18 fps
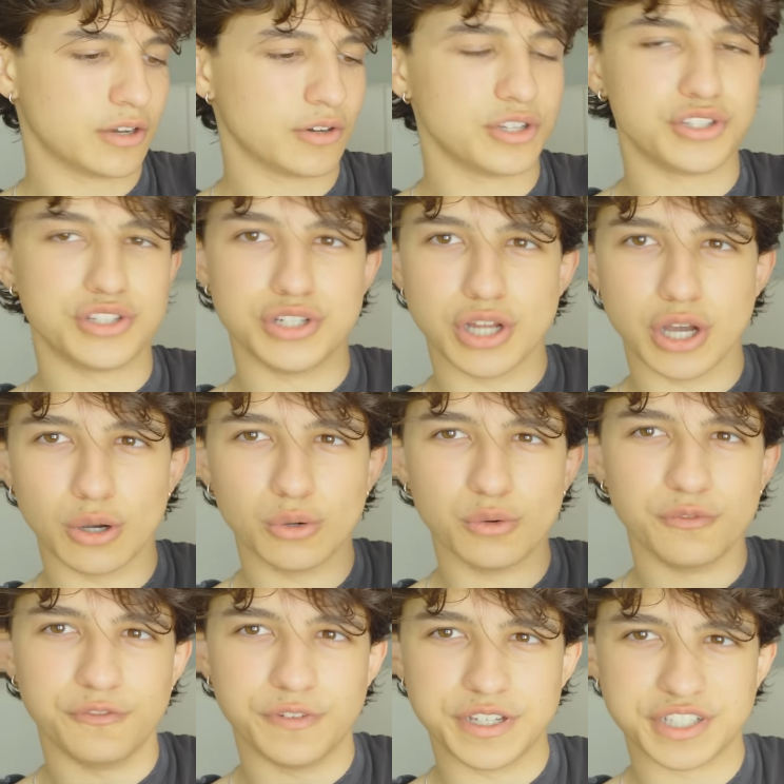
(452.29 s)
there is
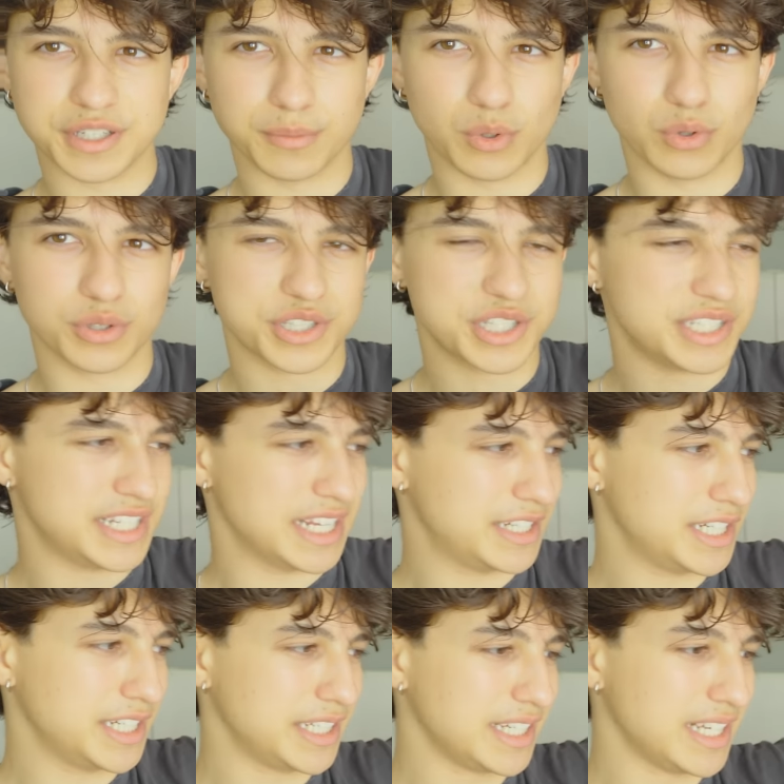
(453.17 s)
no visible
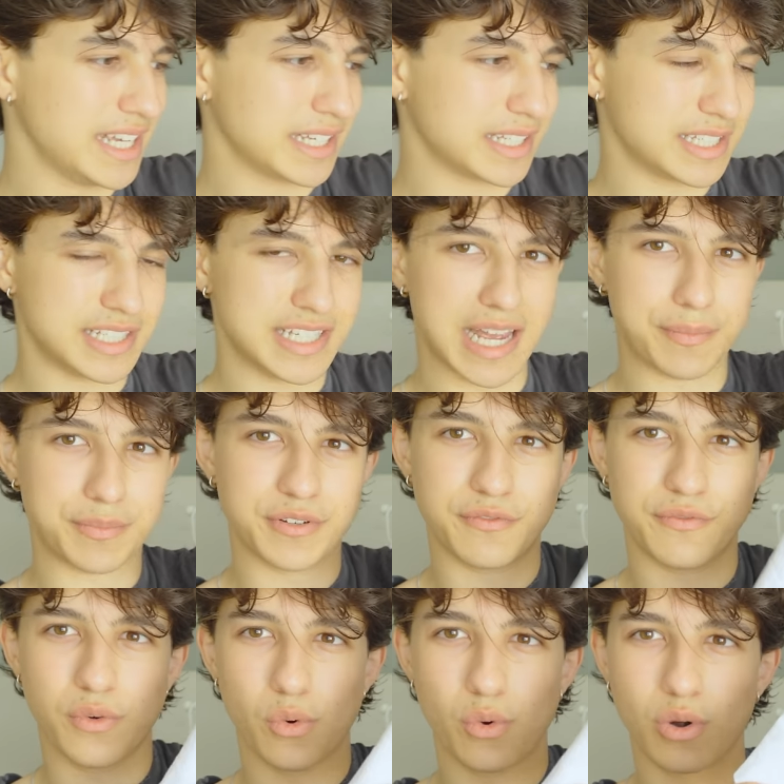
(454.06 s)
stitching except
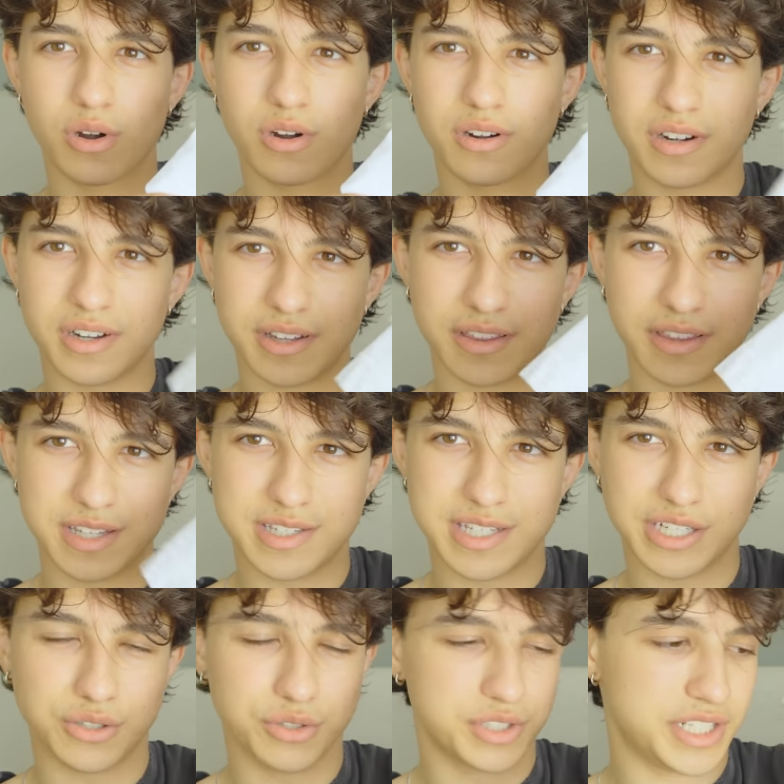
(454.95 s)
for the single